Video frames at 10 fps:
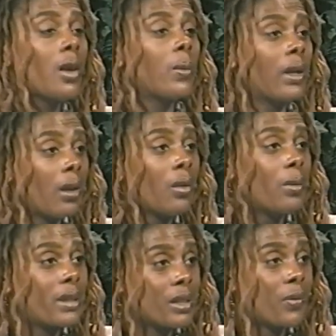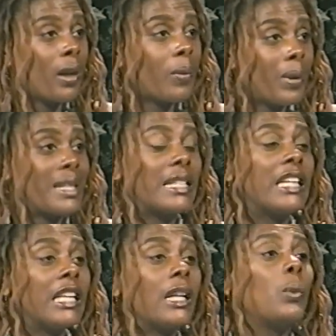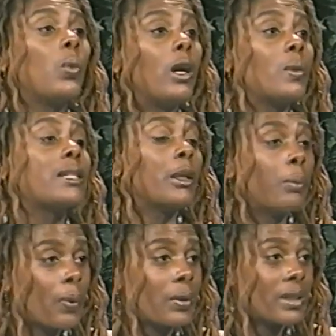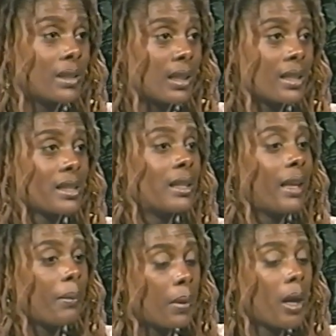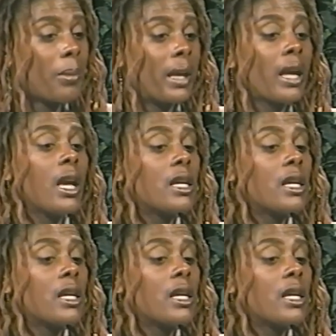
We always found ways to get what was important to us in that moment.